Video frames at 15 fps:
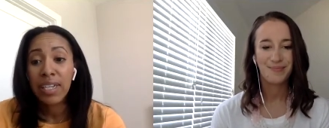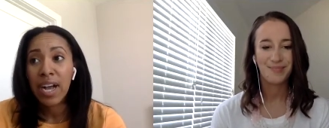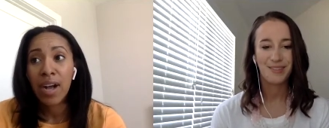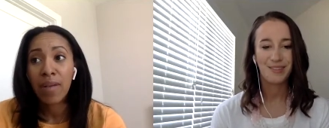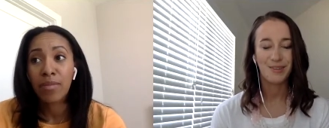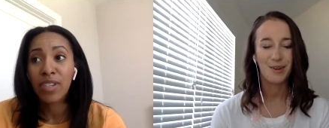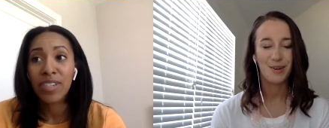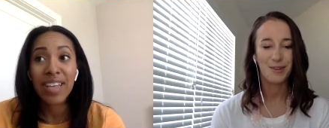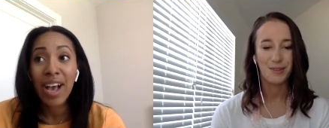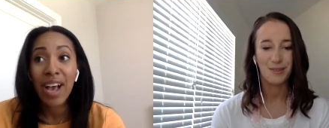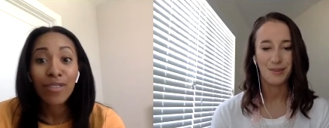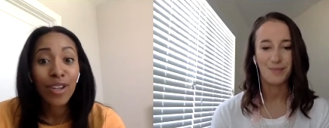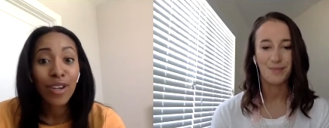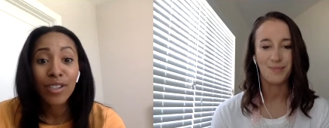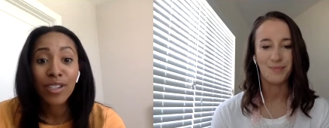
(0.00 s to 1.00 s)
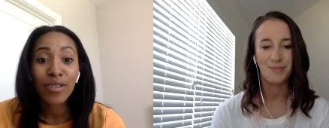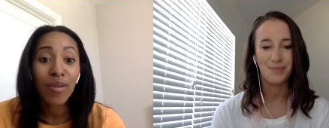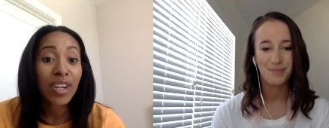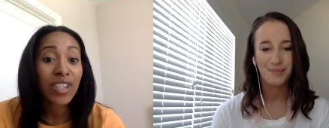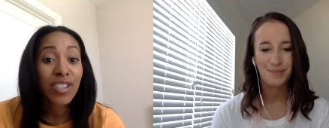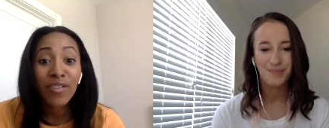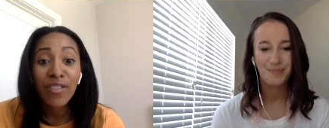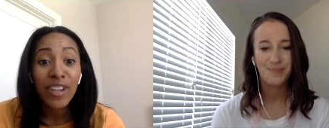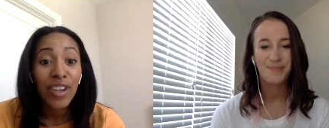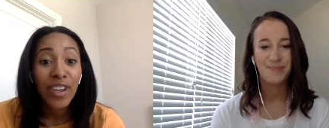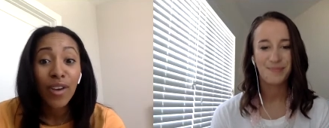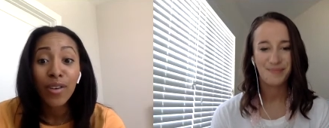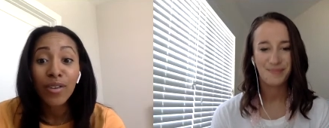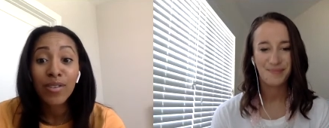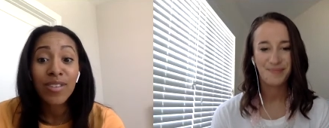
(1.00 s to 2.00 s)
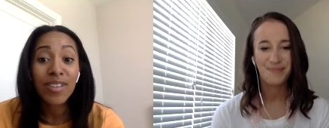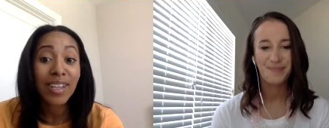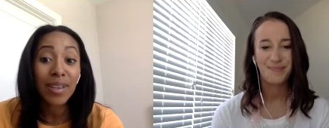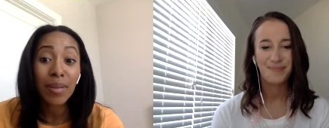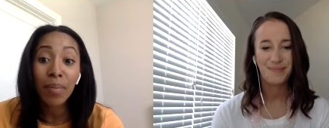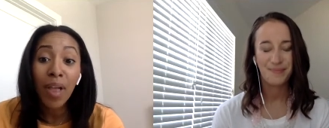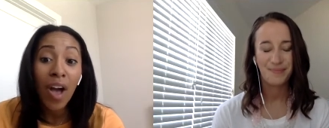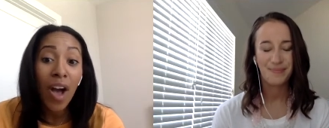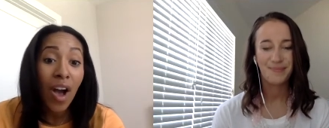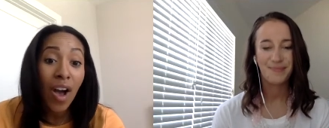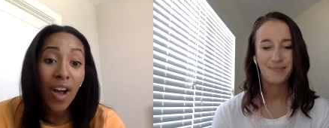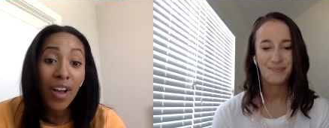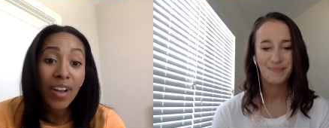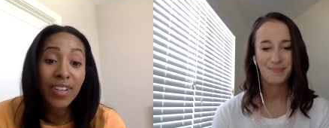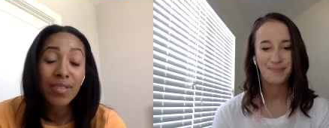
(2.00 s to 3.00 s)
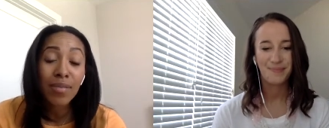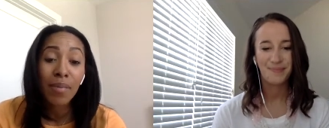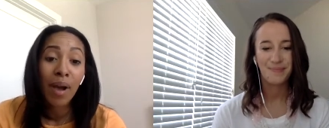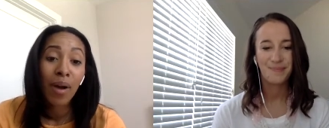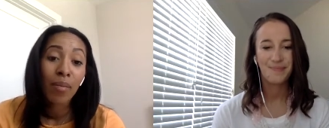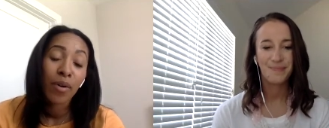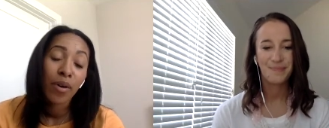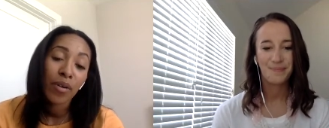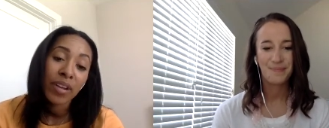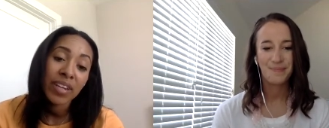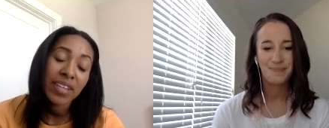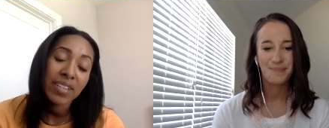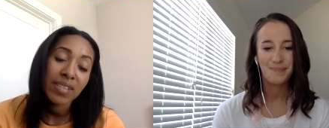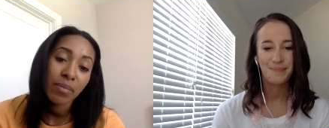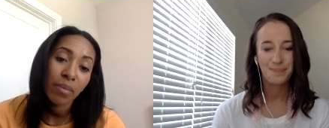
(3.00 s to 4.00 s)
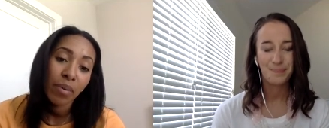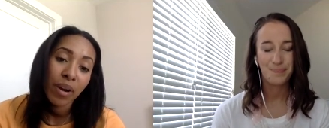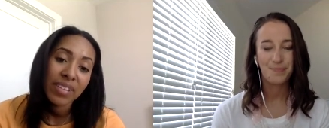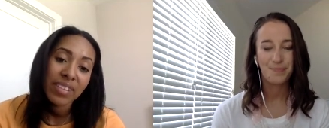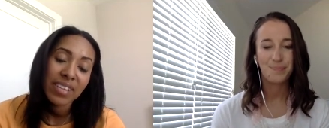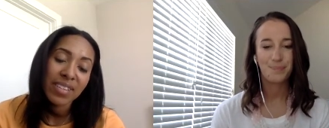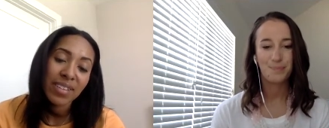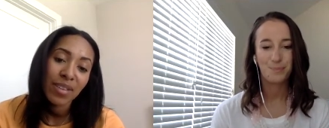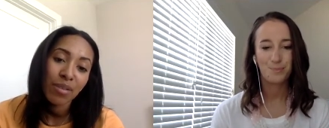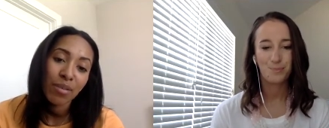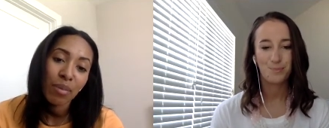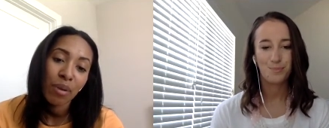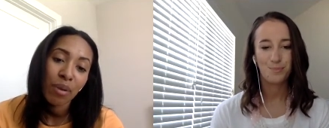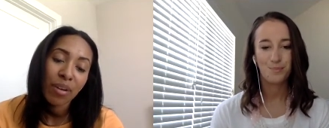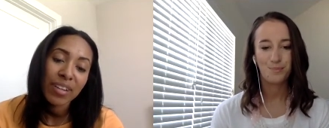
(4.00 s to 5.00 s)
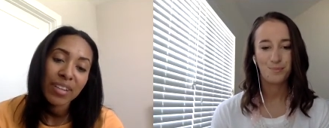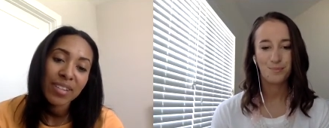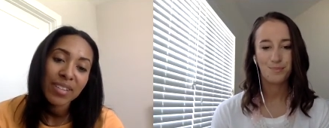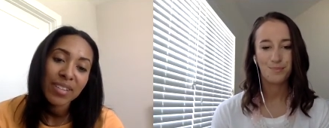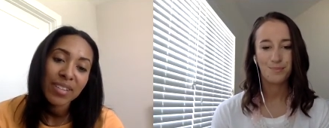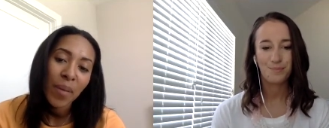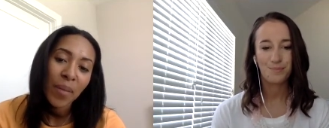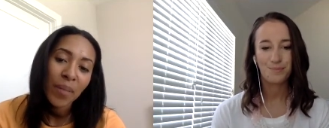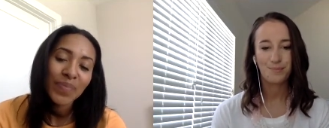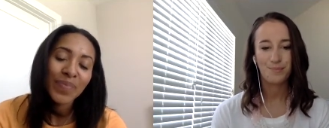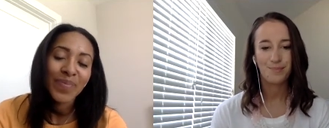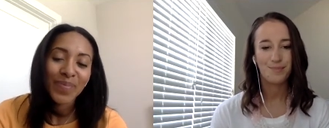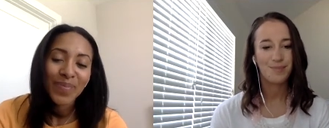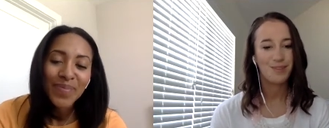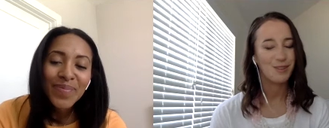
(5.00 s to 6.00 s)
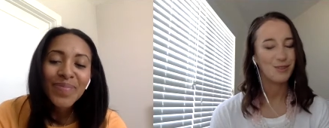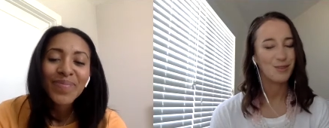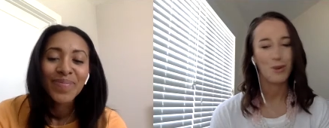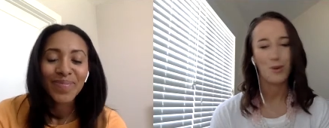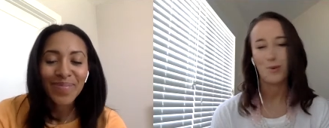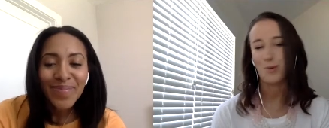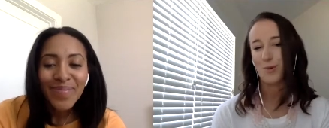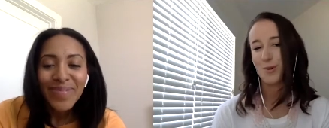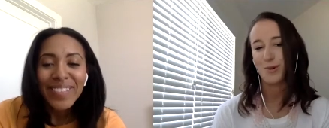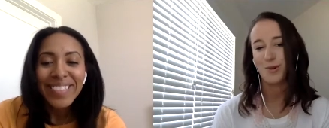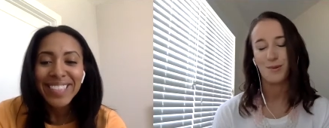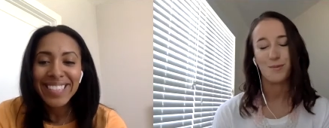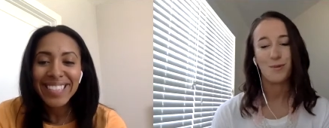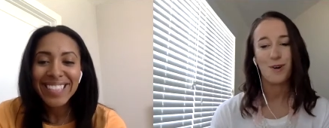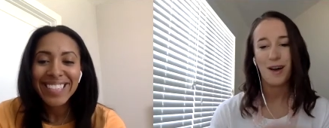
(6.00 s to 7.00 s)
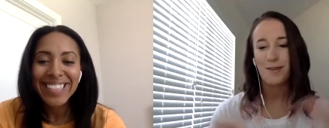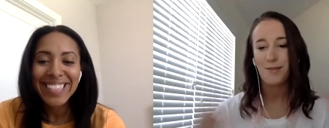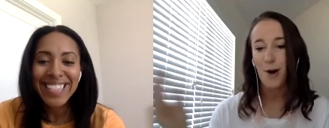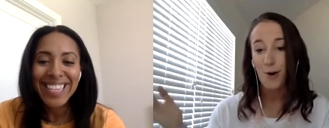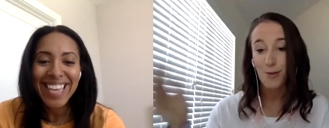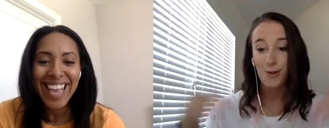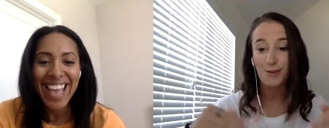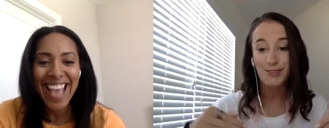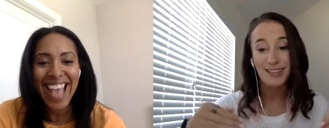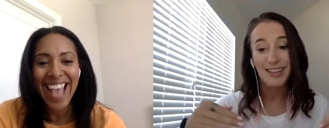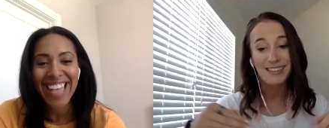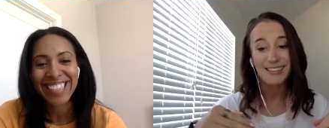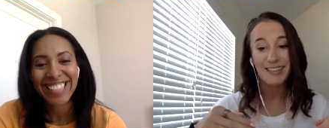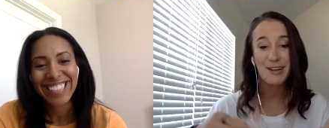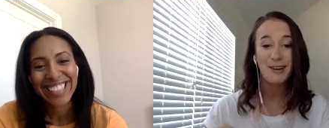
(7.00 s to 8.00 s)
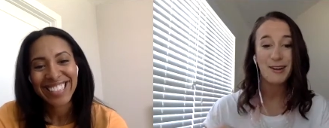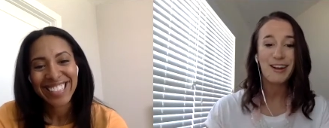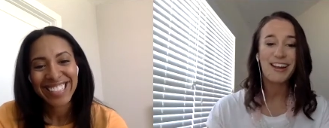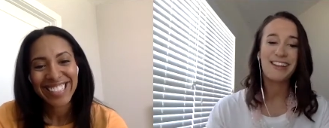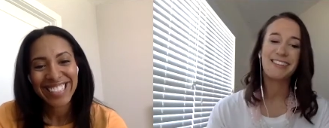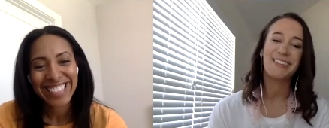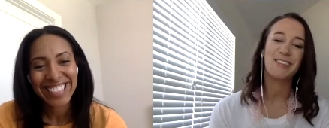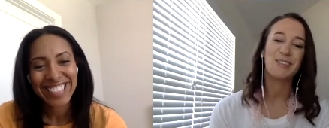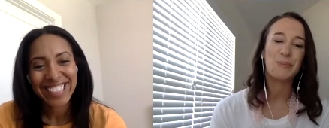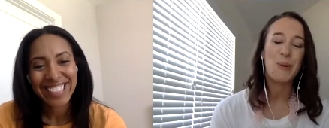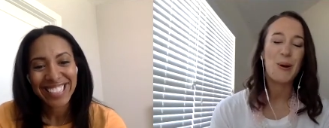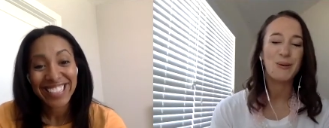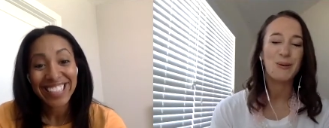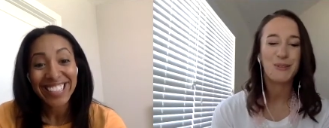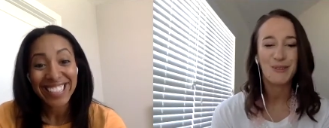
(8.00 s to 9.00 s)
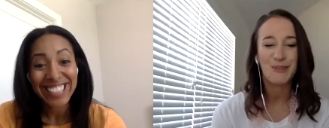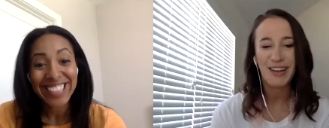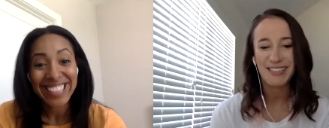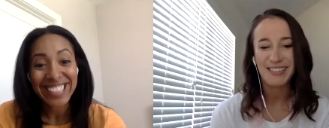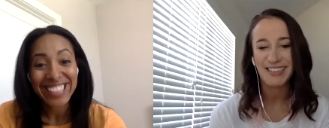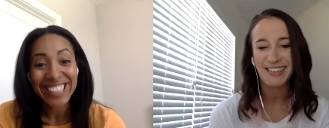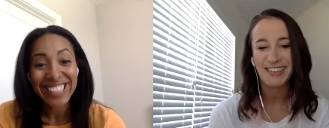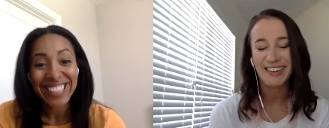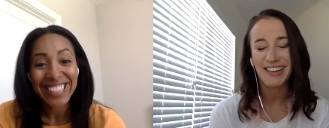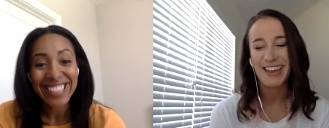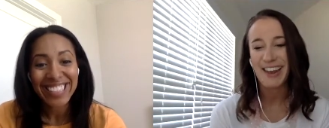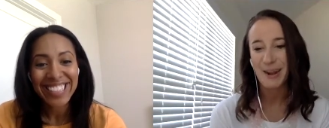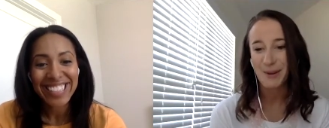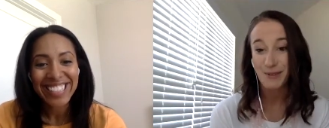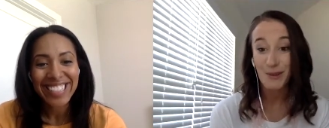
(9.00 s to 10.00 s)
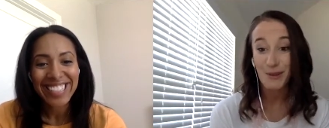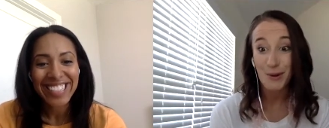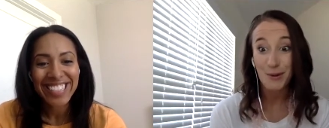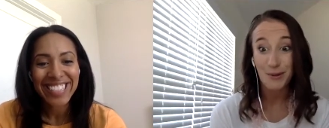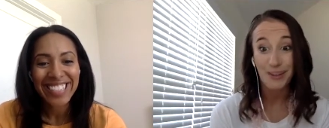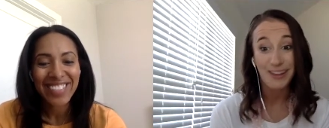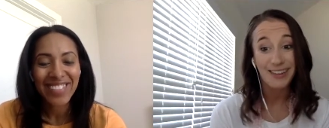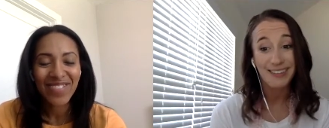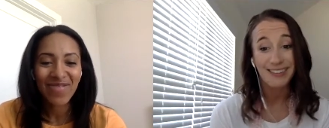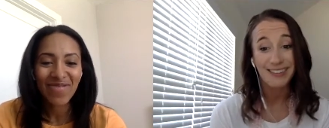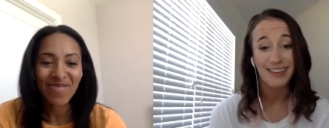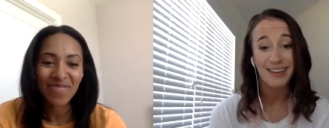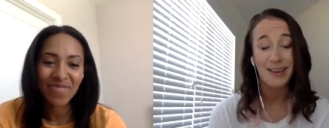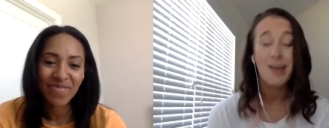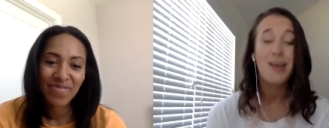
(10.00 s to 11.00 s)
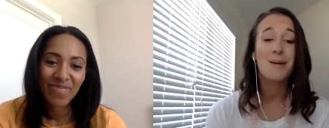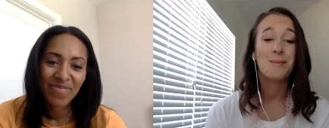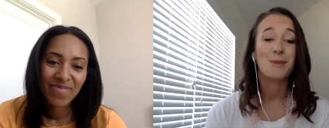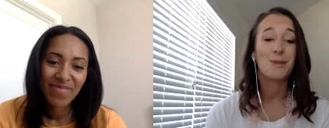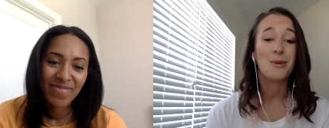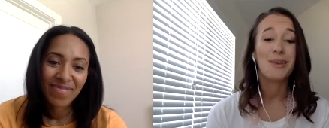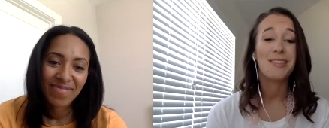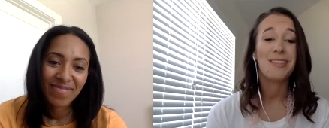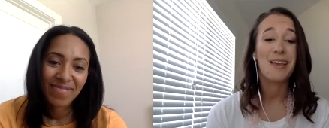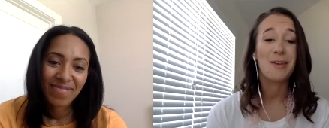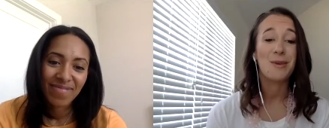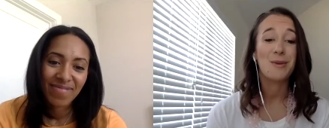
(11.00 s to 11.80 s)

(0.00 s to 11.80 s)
Speaker 1: um, you can download it, watch the videos, look at the blogs about brokenness and processing through brokenness. So.
Speaker 2: That's so cool. And we'll have all those links here in this post. You guys can connect with Toni really easily. Toni, thank